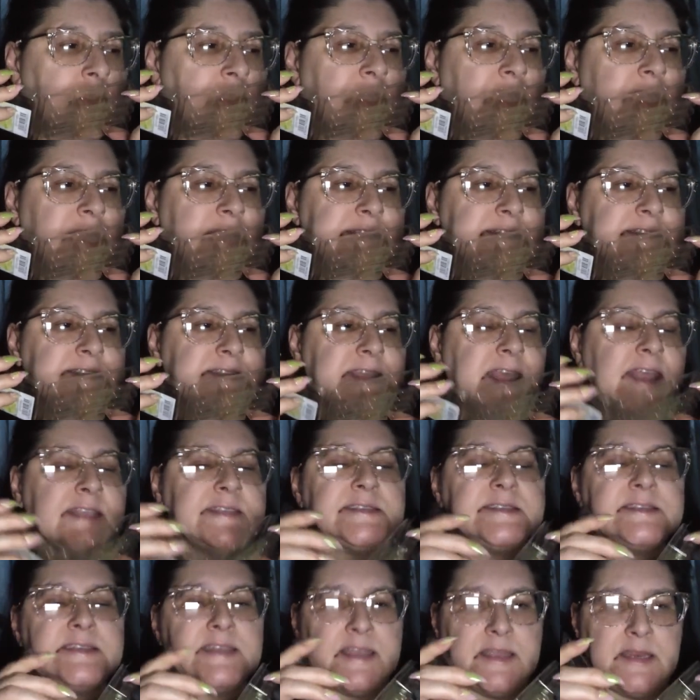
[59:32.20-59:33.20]
You get a
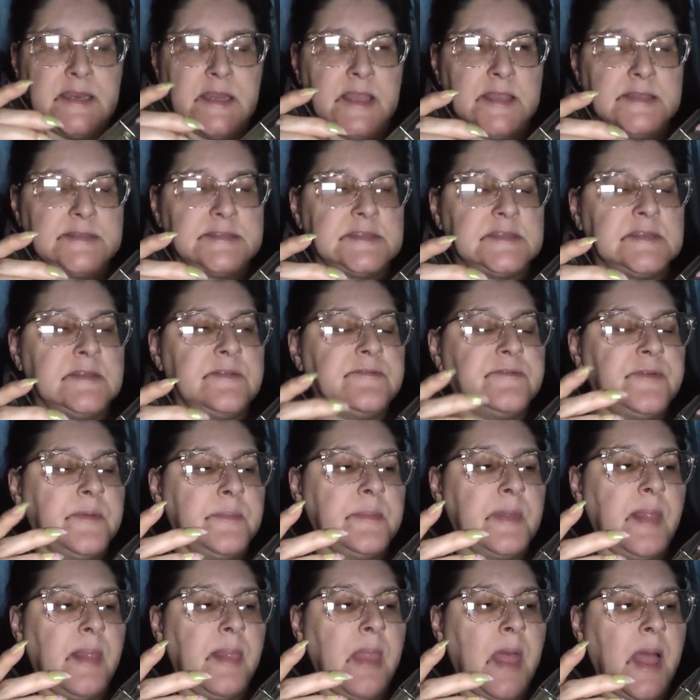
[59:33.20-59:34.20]
zestiness
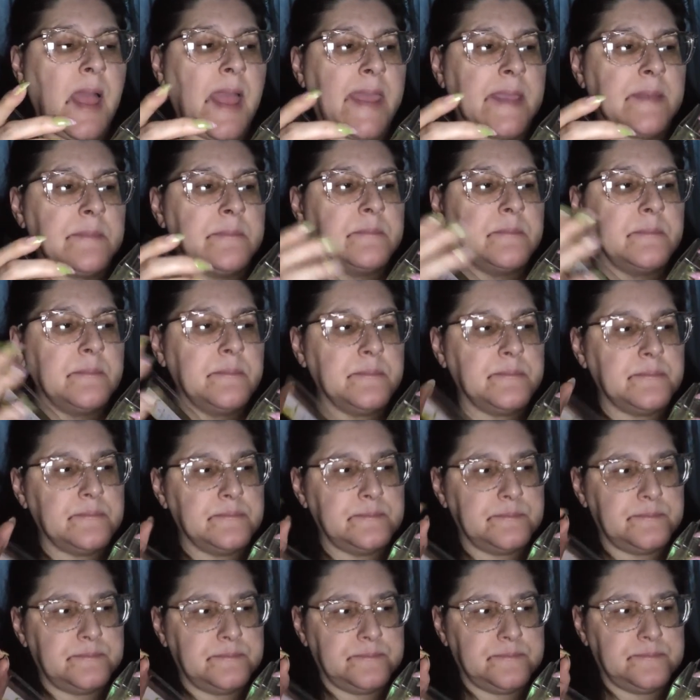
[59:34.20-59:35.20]
from the lime,
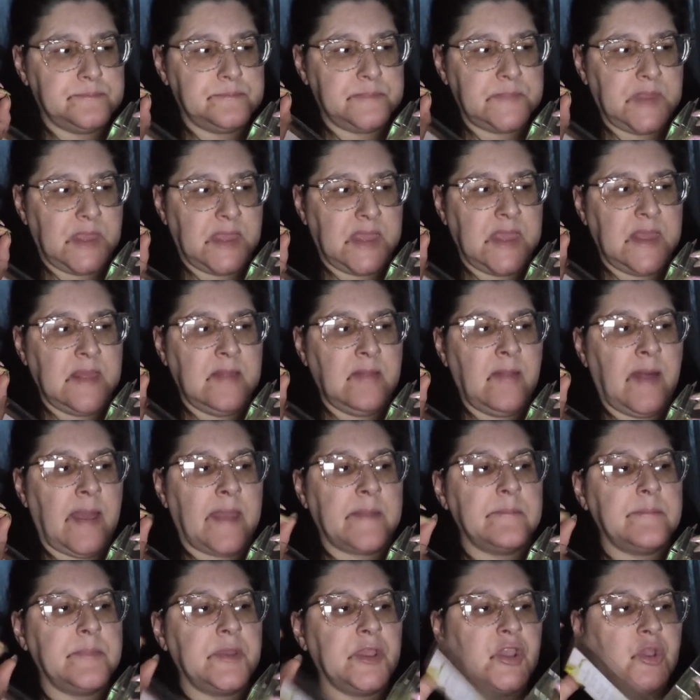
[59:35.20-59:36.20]
the key
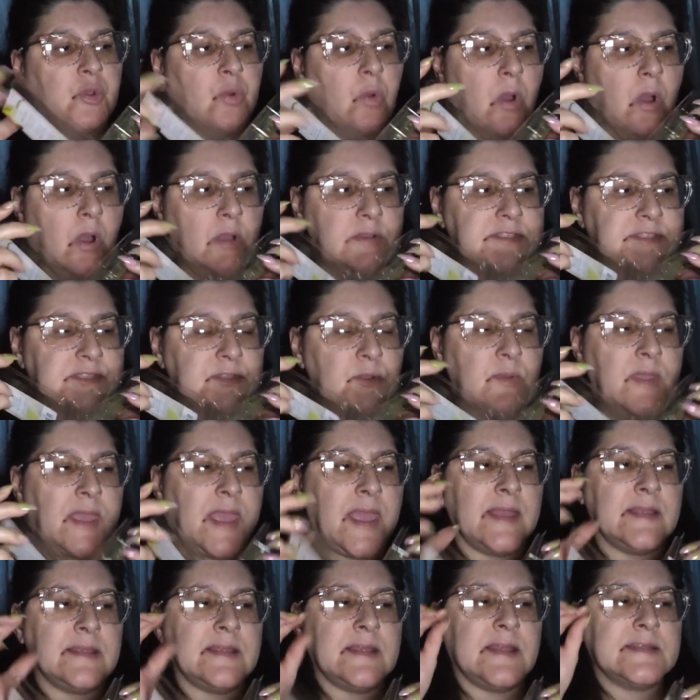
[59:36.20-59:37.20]
lime. But you also
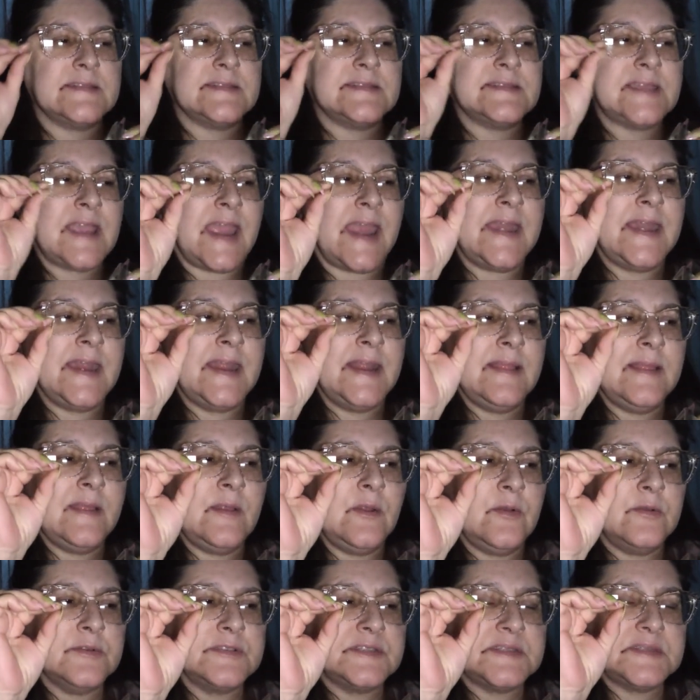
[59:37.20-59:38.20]
get a tiny
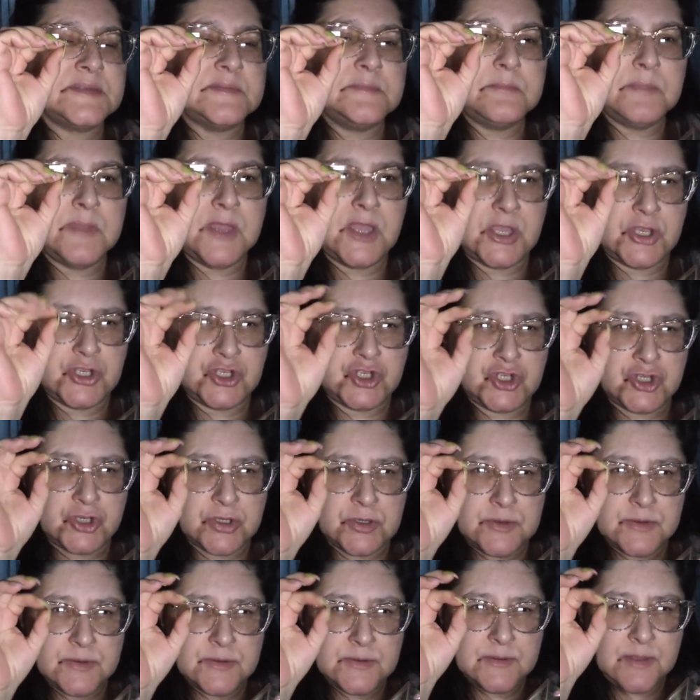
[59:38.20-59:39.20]
little smidge
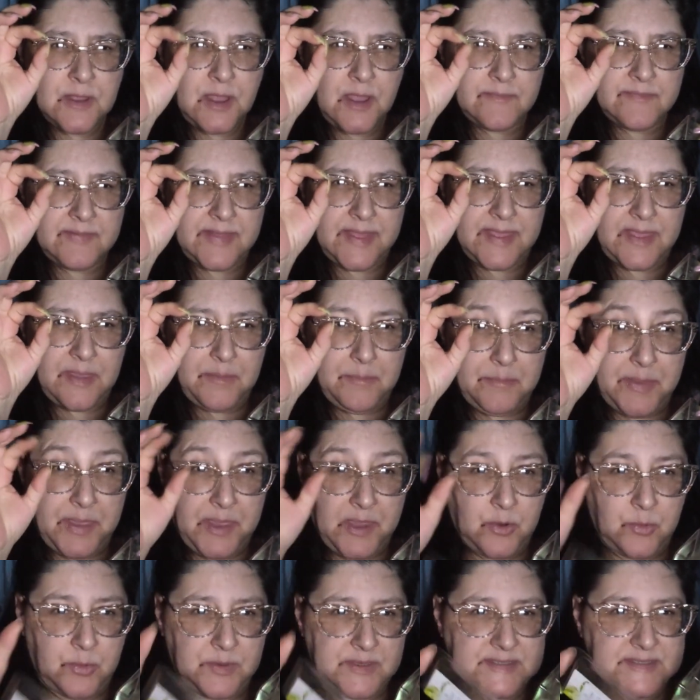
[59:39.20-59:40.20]
of like a
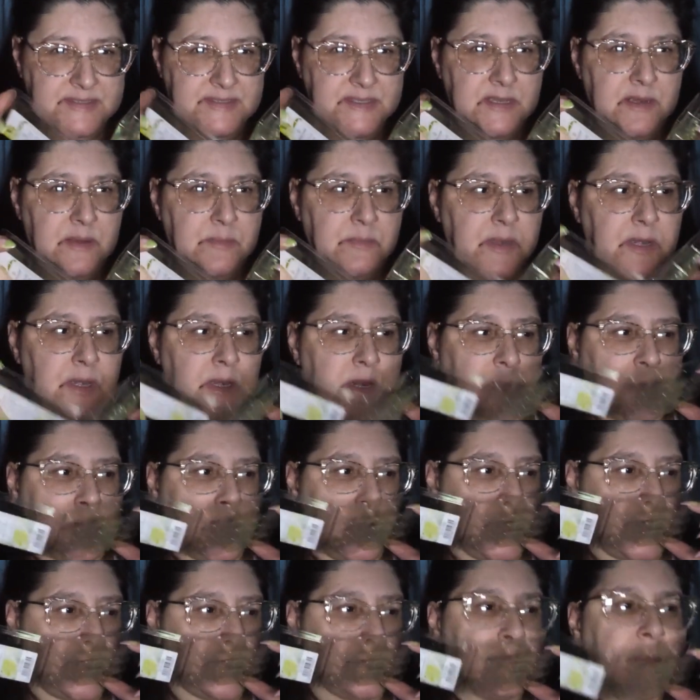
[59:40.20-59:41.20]
bakery cinnamon
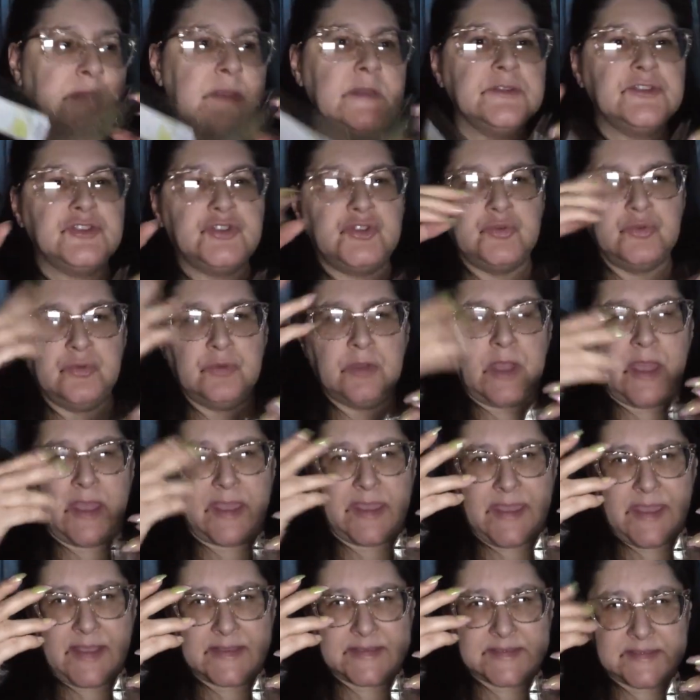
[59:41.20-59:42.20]
in here to,
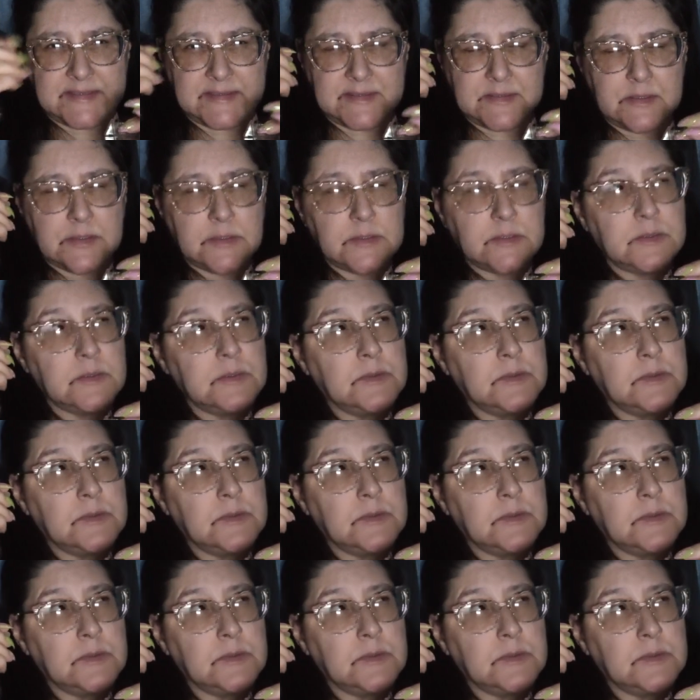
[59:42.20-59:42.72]
I guess,